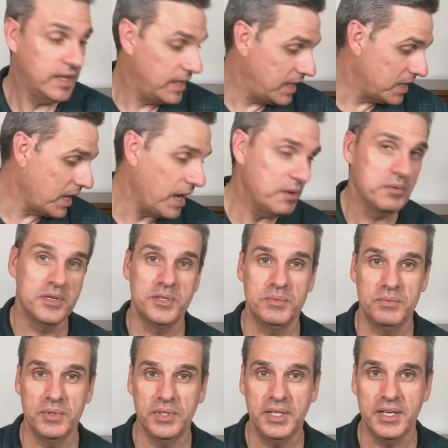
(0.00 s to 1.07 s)
and I was
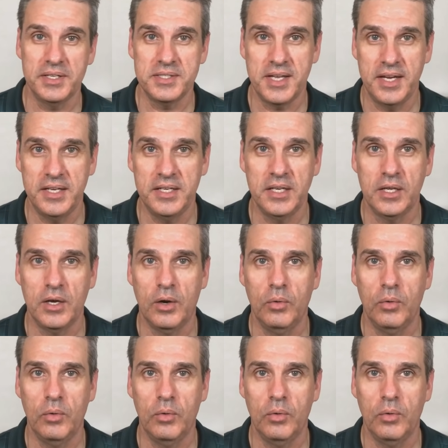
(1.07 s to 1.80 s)
really excited to go.